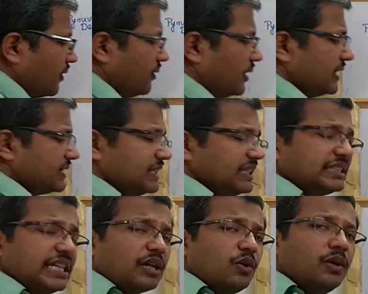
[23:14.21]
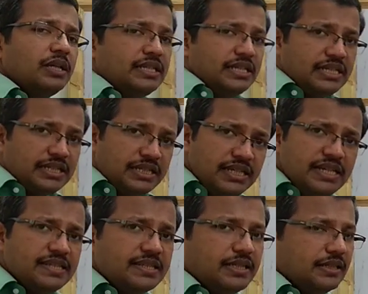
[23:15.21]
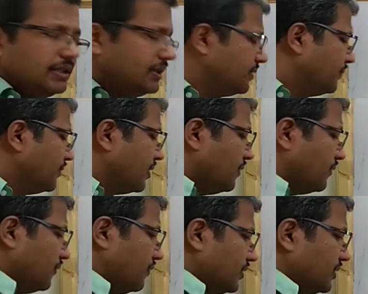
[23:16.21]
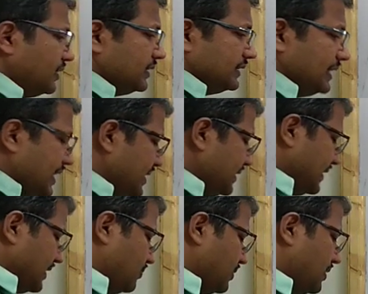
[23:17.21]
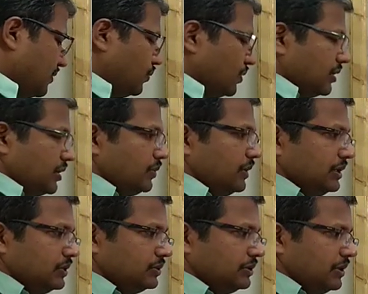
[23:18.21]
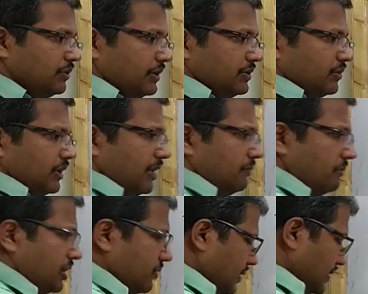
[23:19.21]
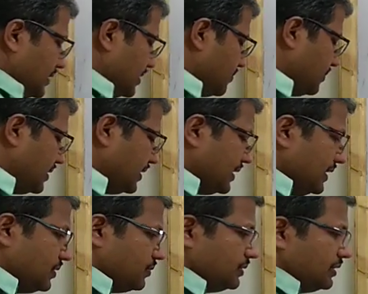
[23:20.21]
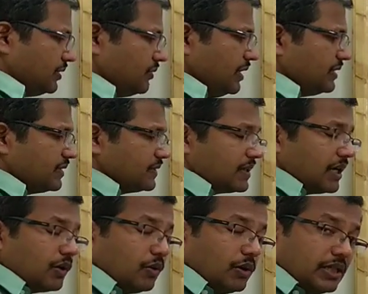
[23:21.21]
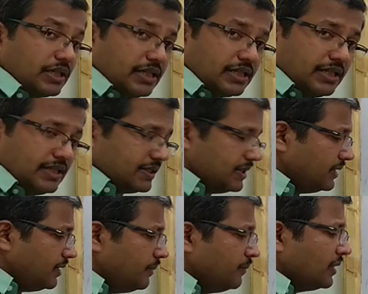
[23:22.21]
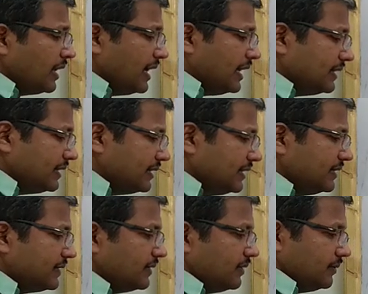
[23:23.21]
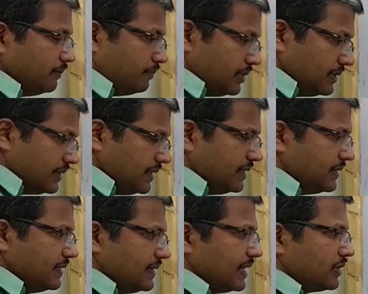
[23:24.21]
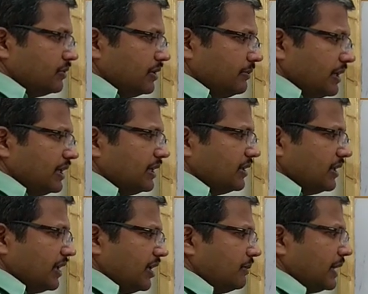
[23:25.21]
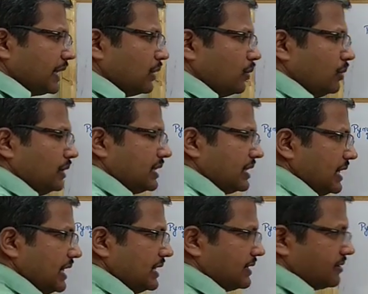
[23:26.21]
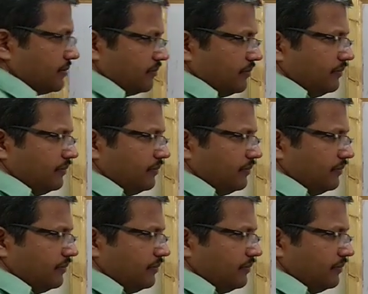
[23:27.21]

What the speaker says: Okay, cis-aconitate is there, where that is actually converted into isocitrate. So in between citrate and isocitrate, cis-aconitate is there, and this presence is actually making the name aconitase.